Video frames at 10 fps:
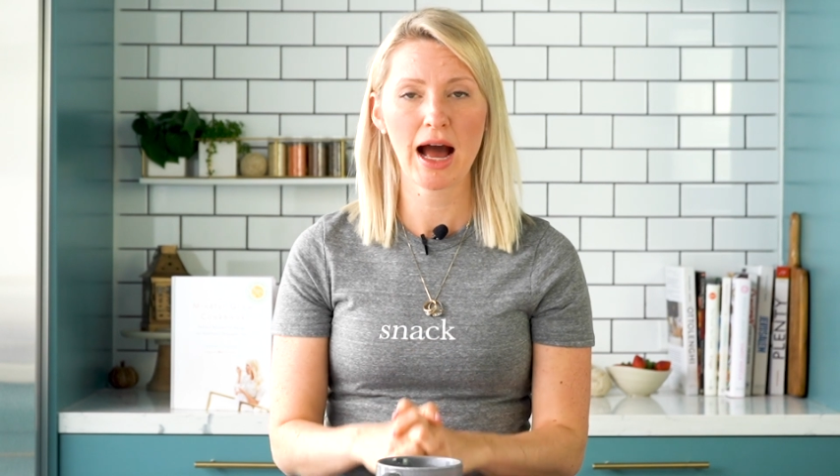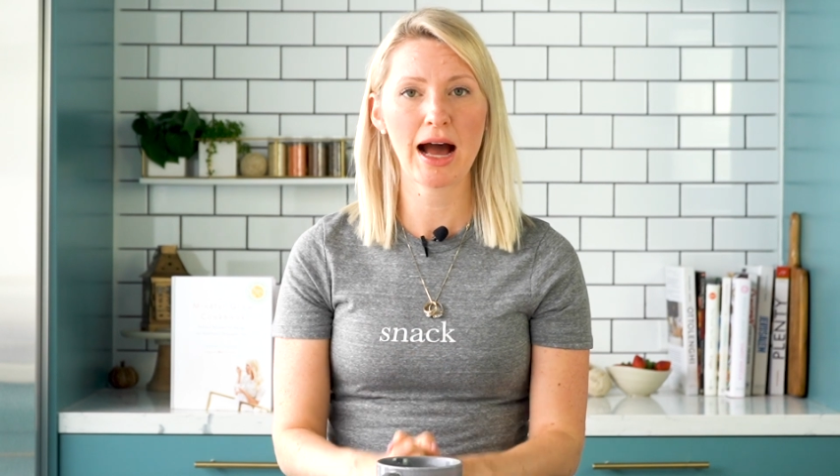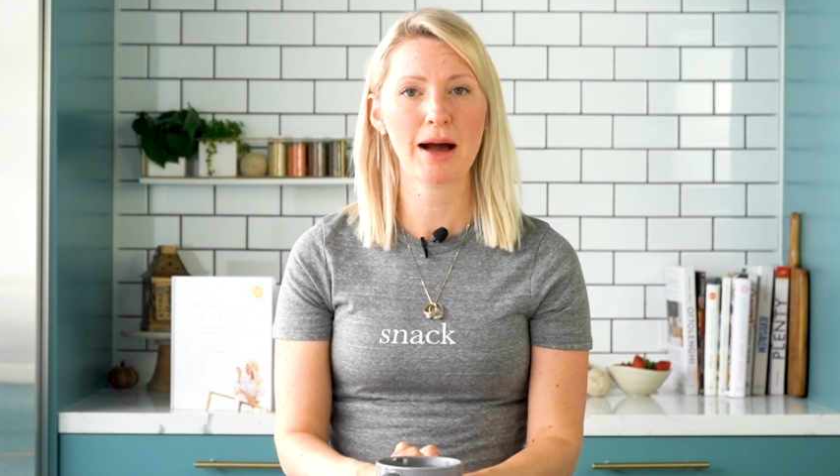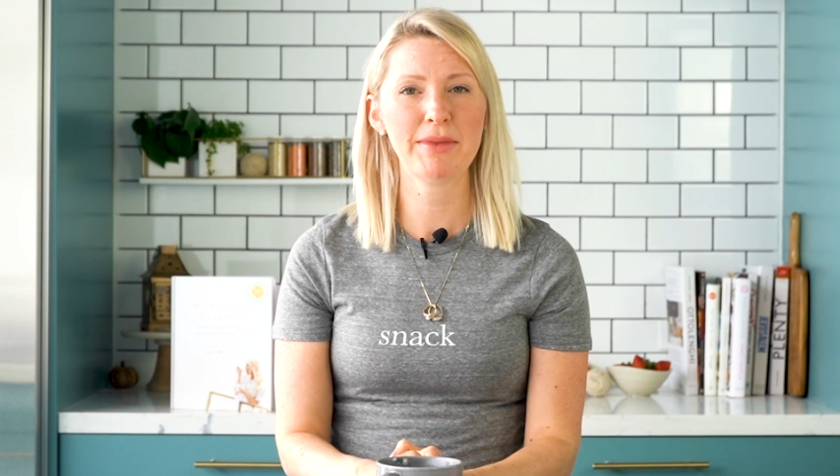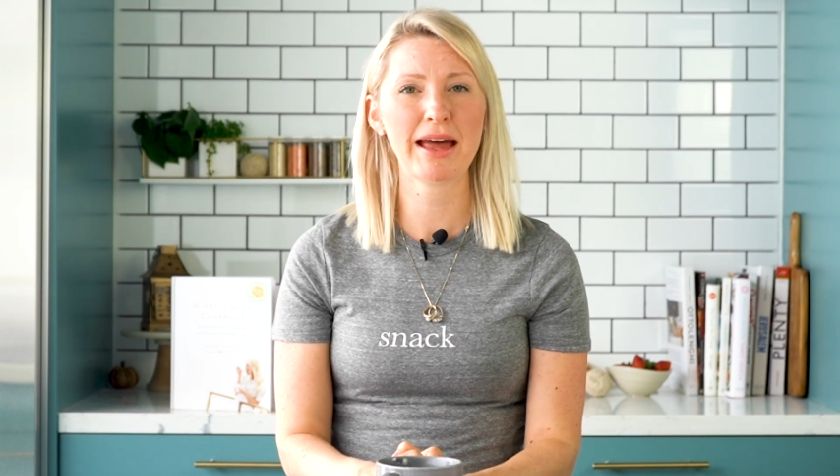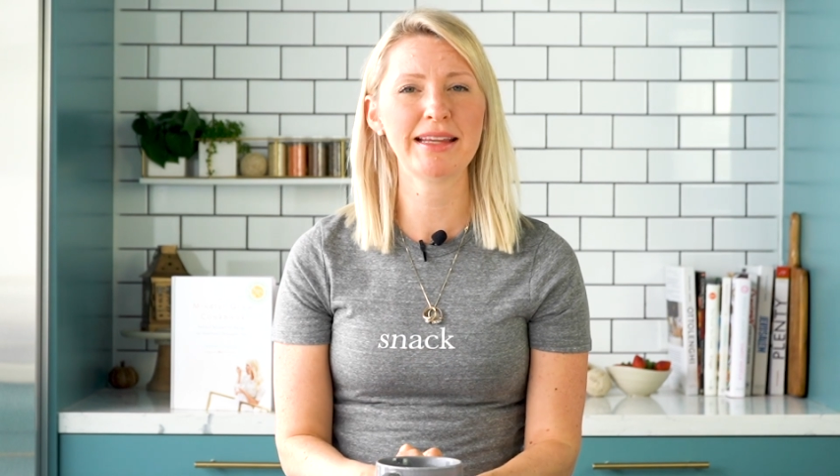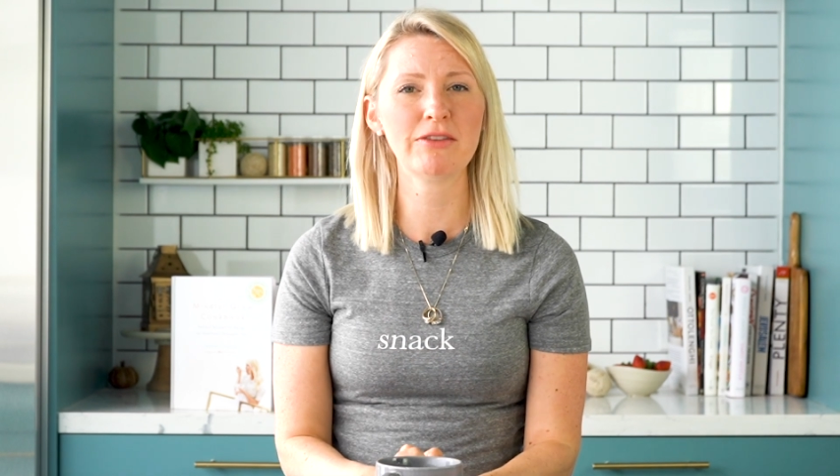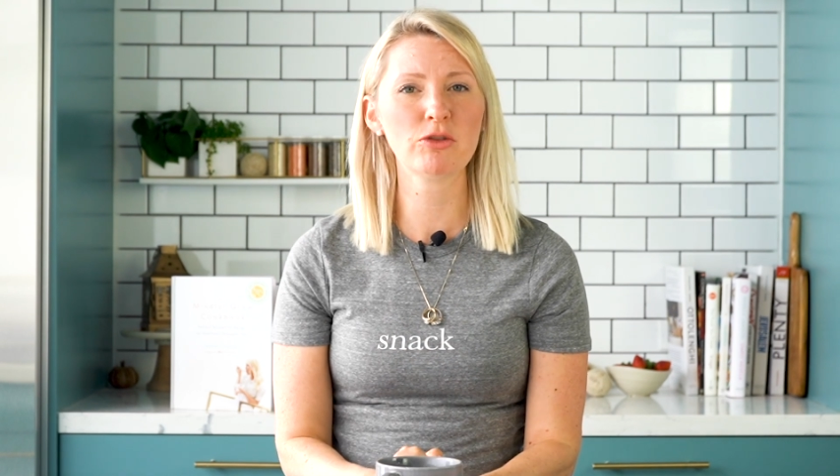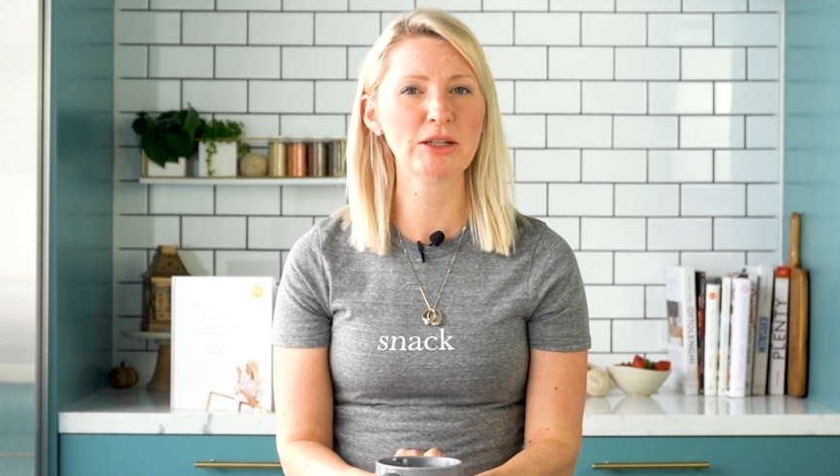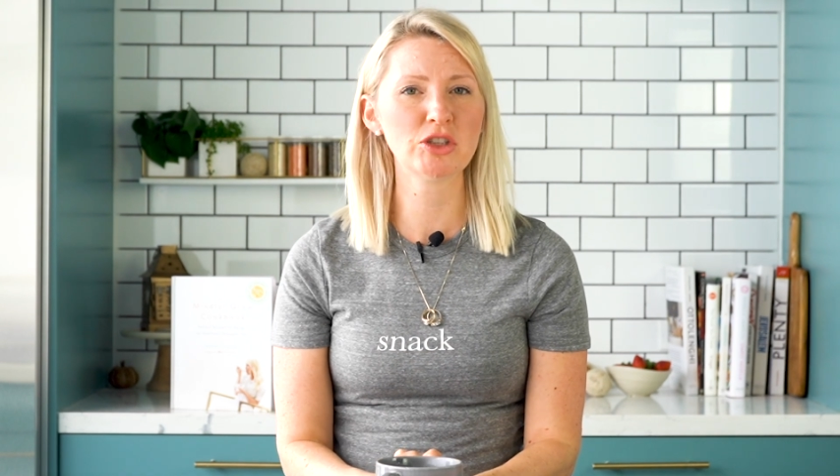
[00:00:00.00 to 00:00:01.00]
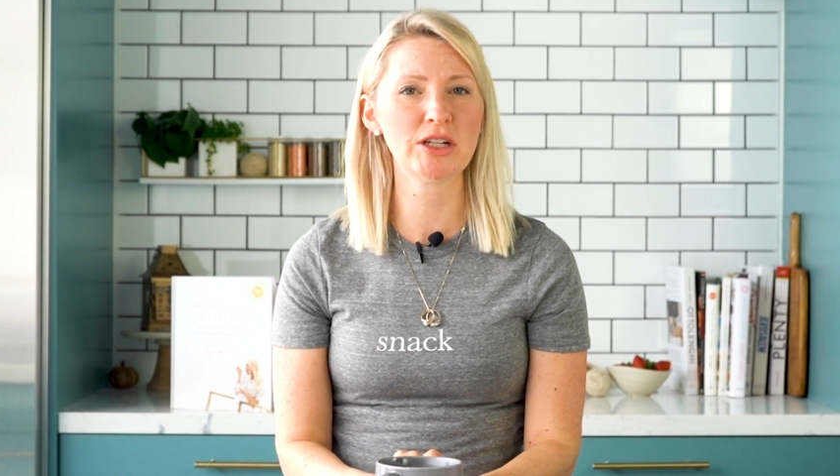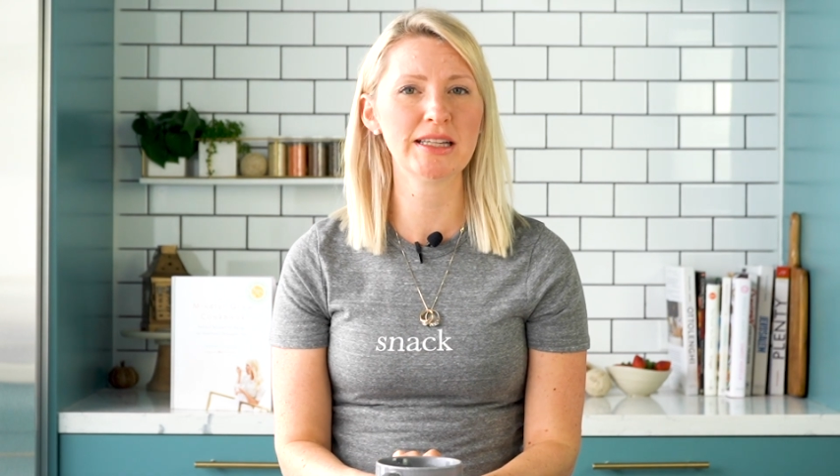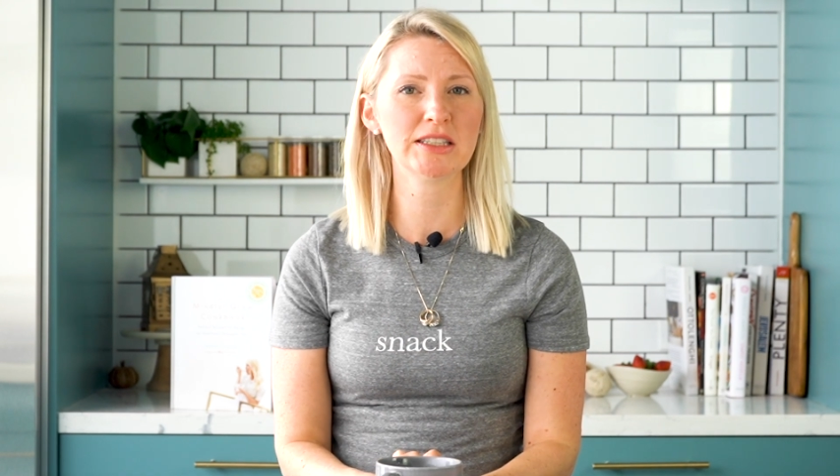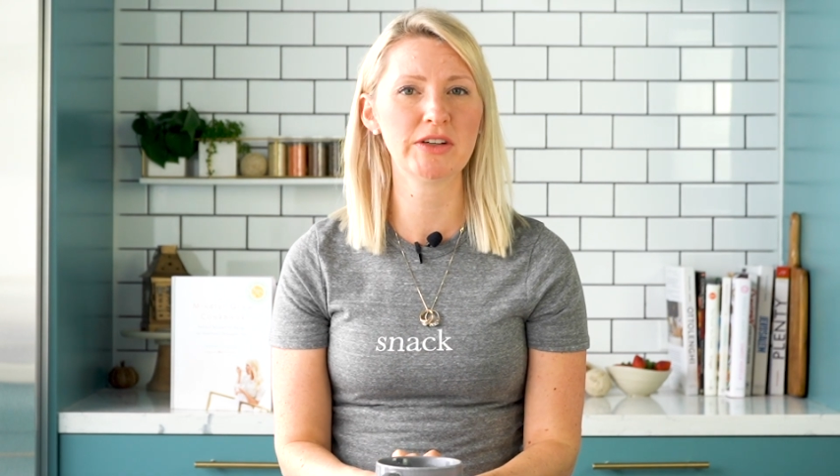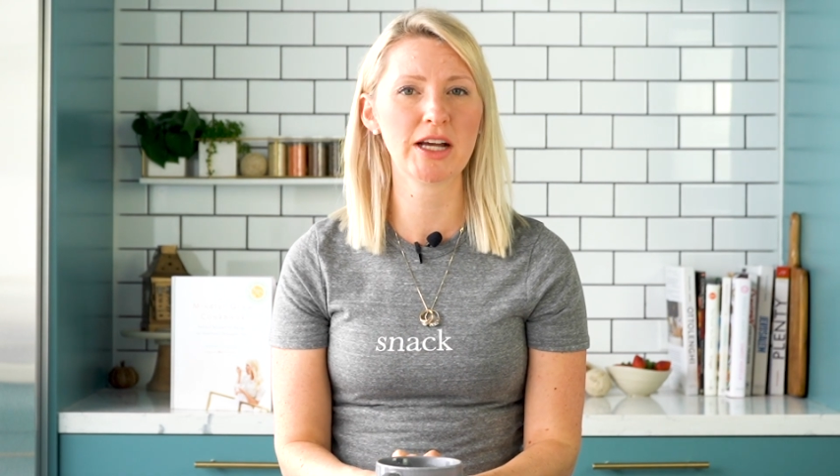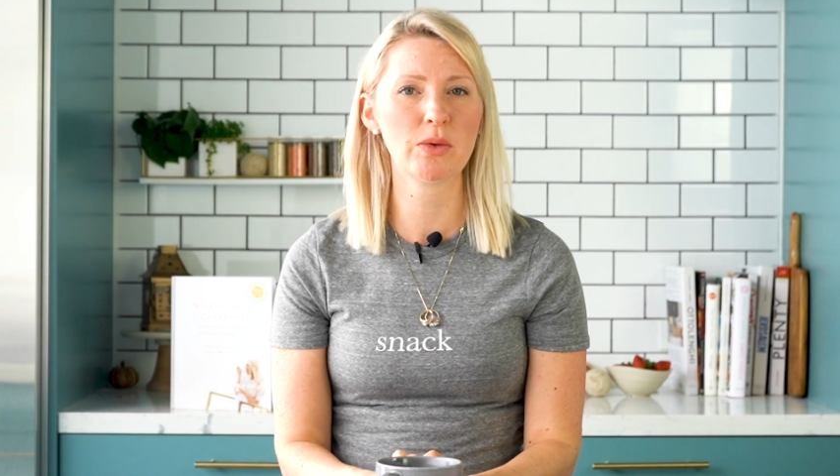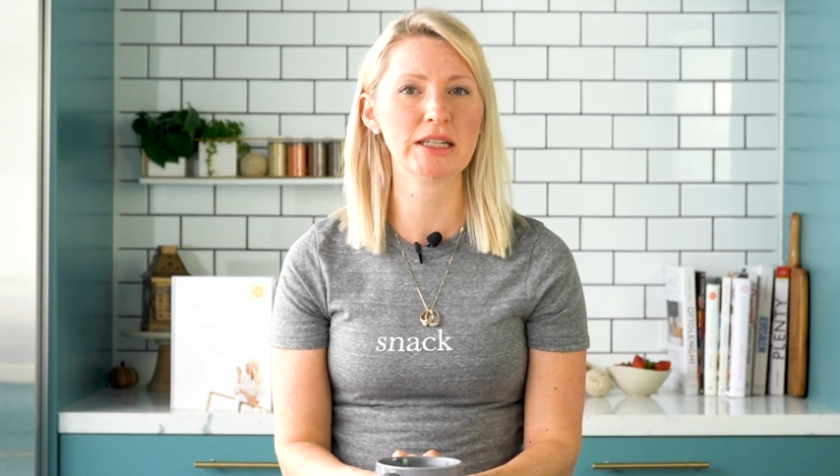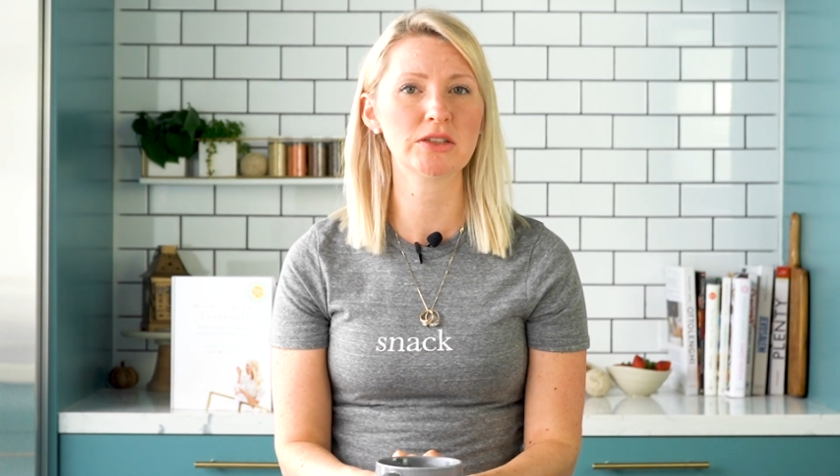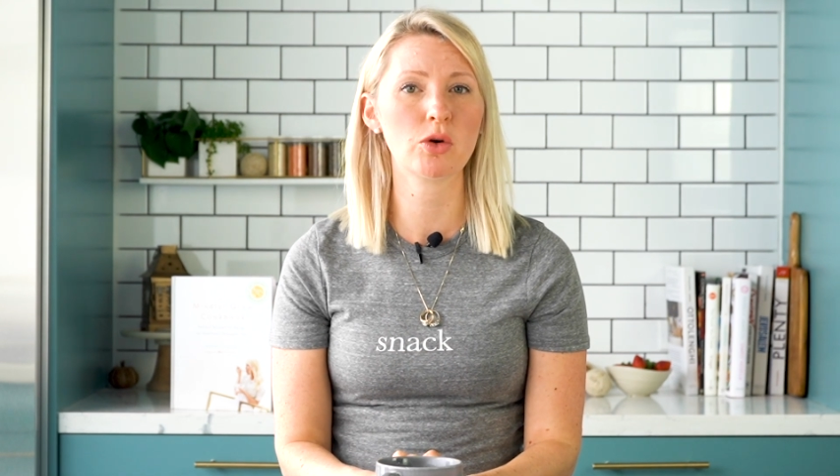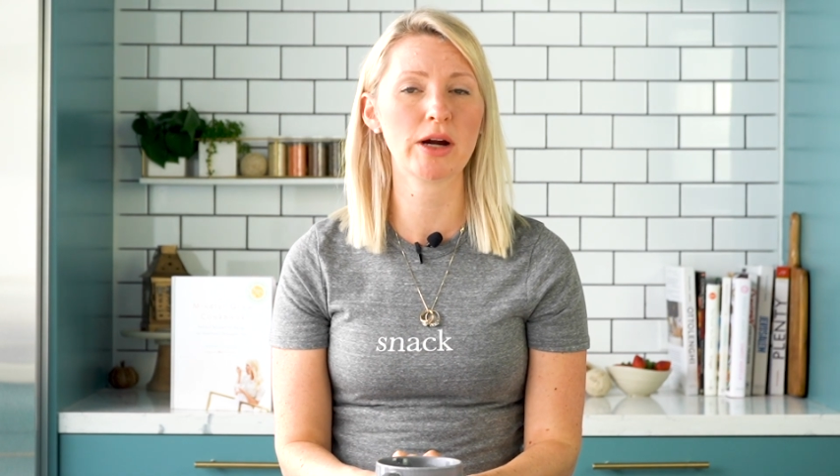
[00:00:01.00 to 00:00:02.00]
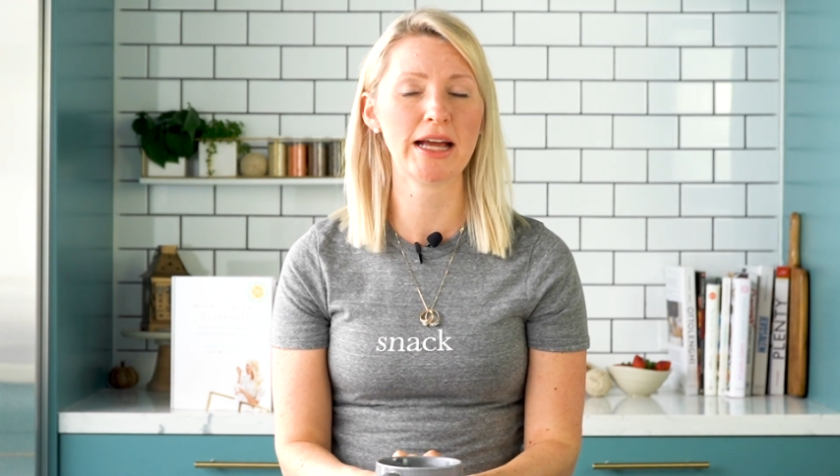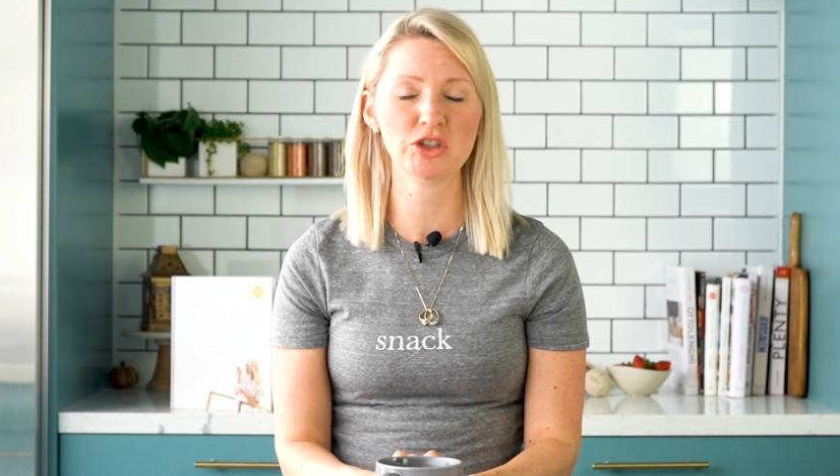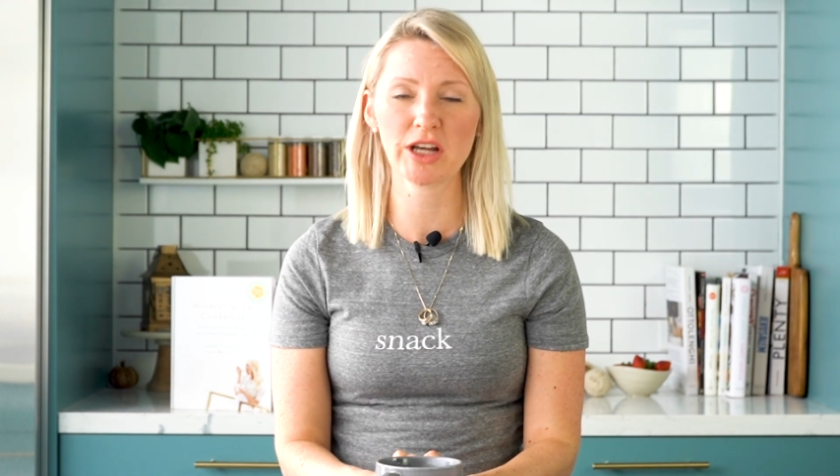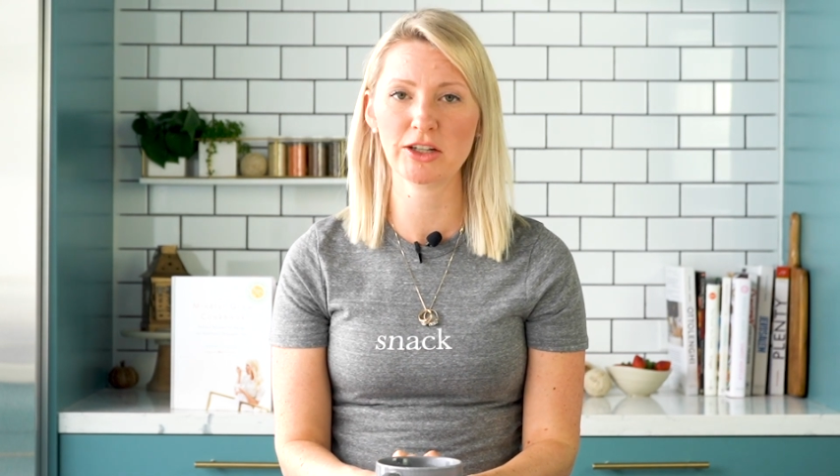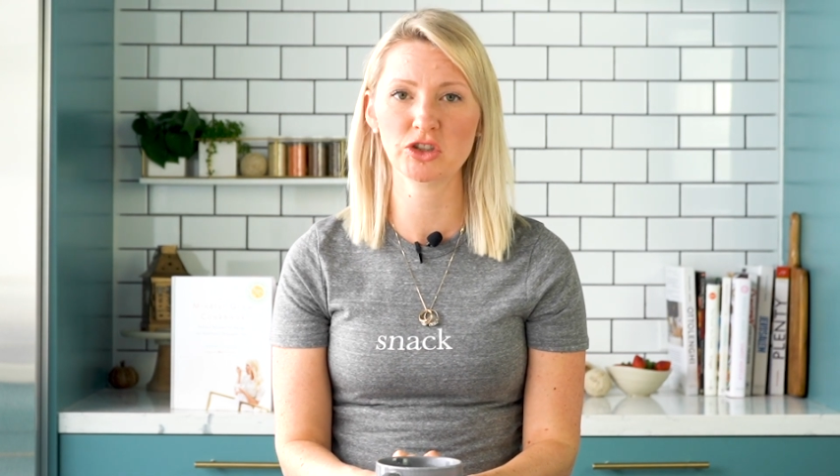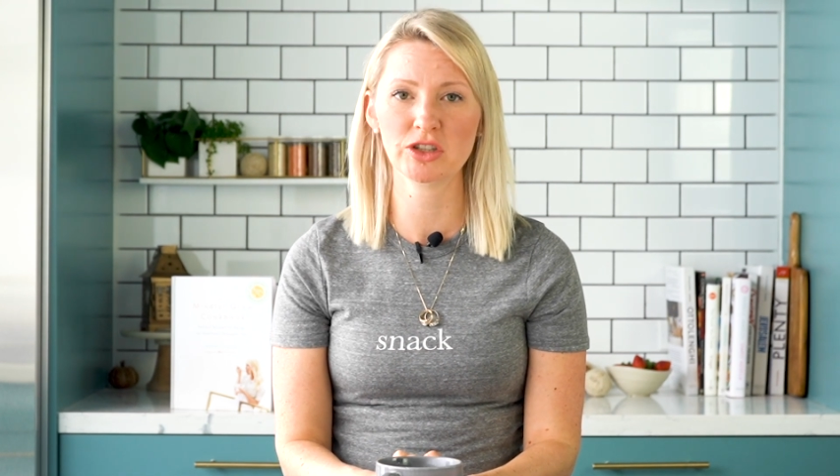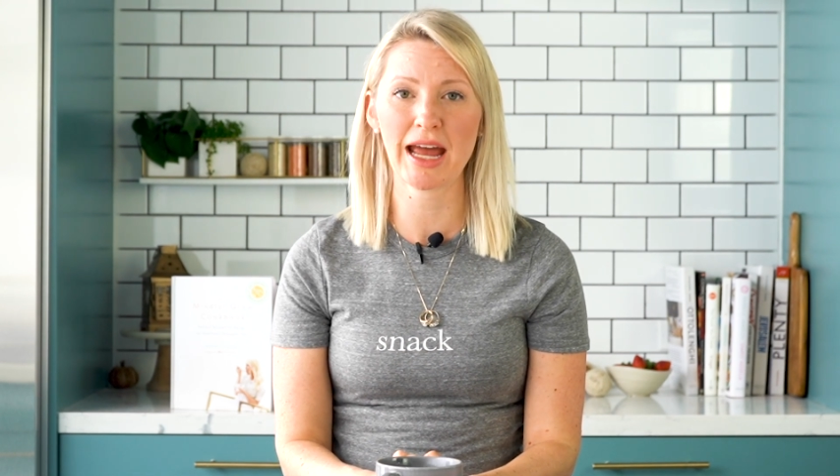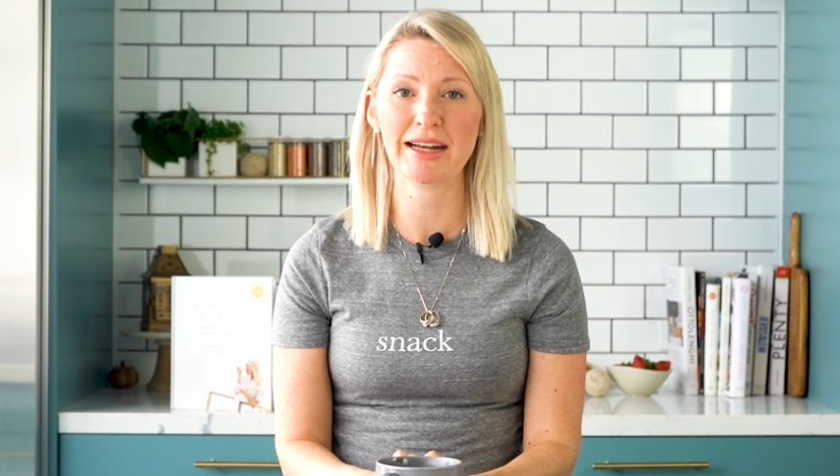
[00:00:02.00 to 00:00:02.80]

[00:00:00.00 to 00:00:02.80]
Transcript: um, that the information in this video is for education